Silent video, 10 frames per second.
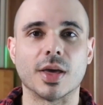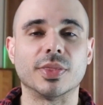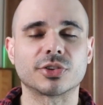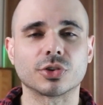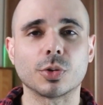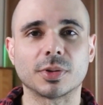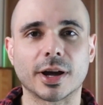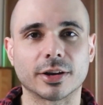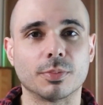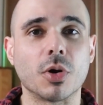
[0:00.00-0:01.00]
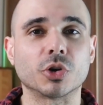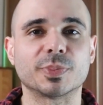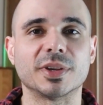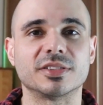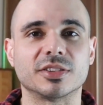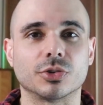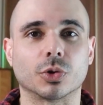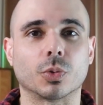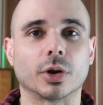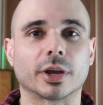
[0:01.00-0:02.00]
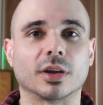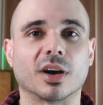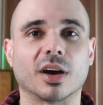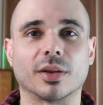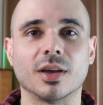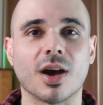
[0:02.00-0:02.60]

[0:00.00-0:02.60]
And this will apply to most pieces you are working on,